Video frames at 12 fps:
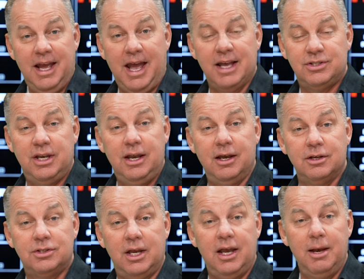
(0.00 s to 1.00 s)
as he
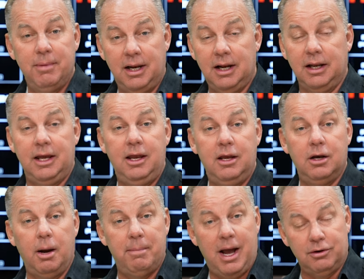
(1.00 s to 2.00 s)
is imminently
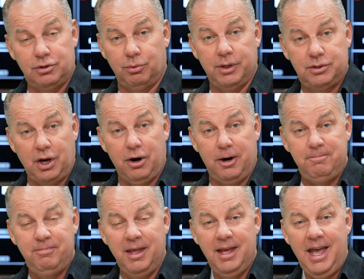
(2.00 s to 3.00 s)
about to
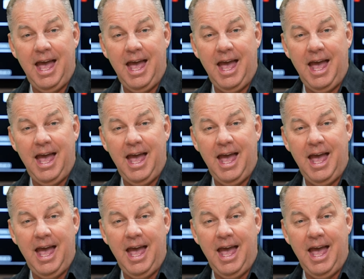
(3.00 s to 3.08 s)
return,